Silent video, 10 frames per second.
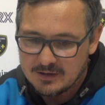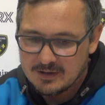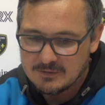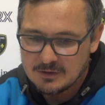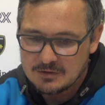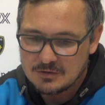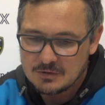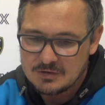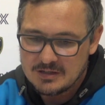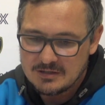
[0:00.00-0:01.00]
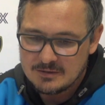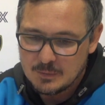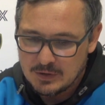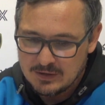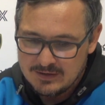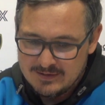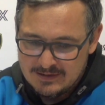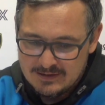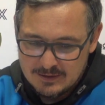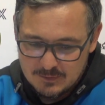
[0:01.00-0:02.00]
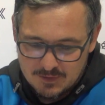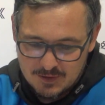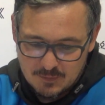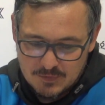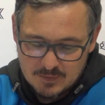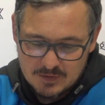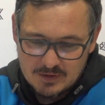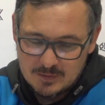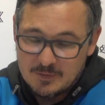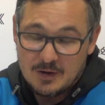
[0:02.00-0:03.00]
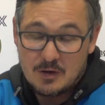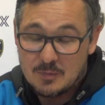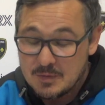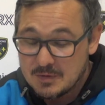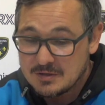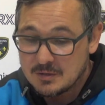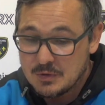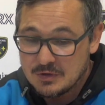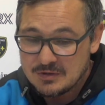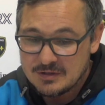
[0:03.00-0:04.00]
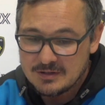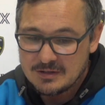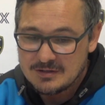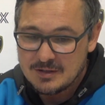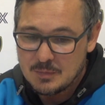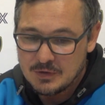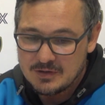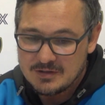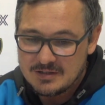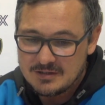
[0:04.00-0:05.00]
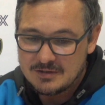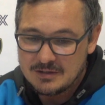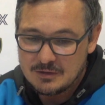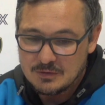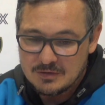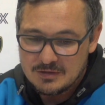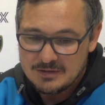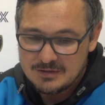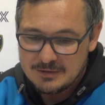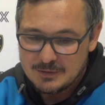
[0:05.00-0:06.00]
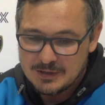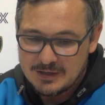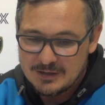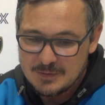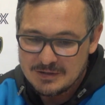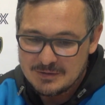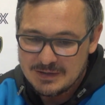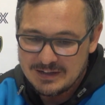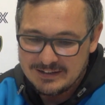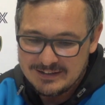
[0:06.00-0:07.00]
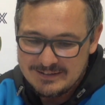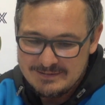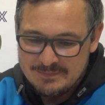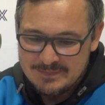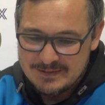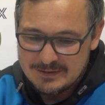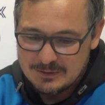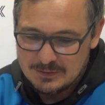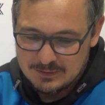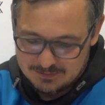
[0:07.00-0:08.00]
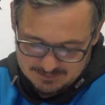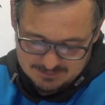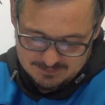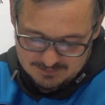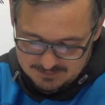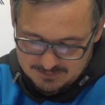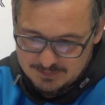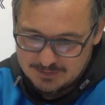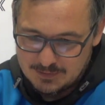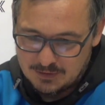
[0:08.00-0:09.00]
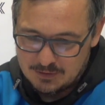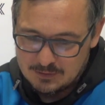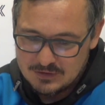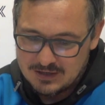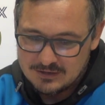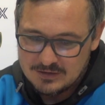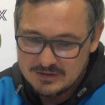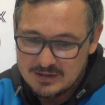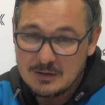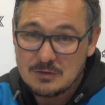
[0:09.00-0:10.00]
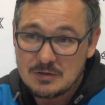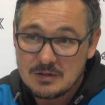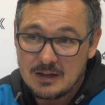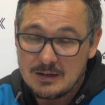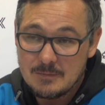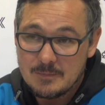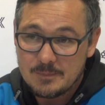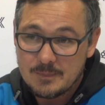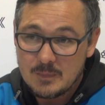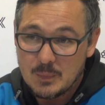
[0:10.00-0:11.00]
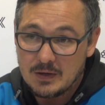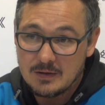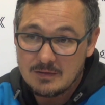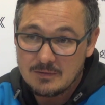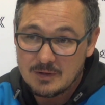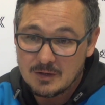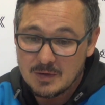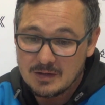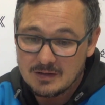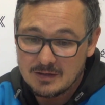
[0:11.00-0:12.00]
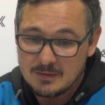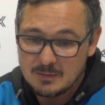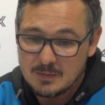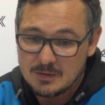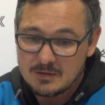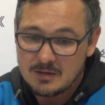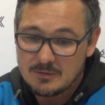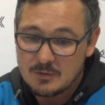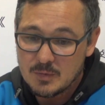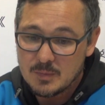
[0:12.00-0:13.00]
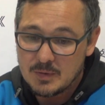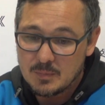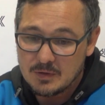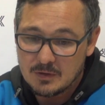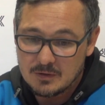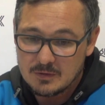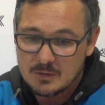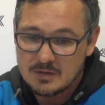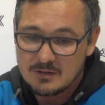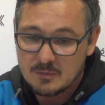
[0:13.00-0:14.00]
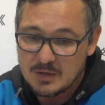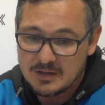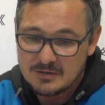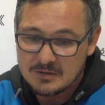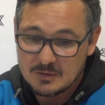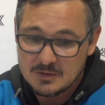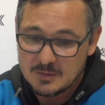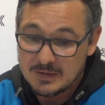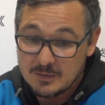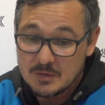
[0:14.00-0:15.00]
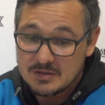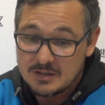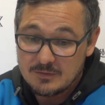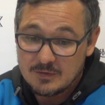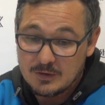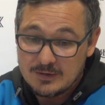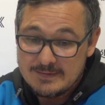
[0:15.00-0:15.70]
They haven't lost all season, but I'm very optimistic. I'm a very optimistic person, and at some point this season they lose. So why can't it be this weekend? You know, we got our own challenges in house, but fundamentally we're a tough group of people going to a tough place. So it's something I'm excited for.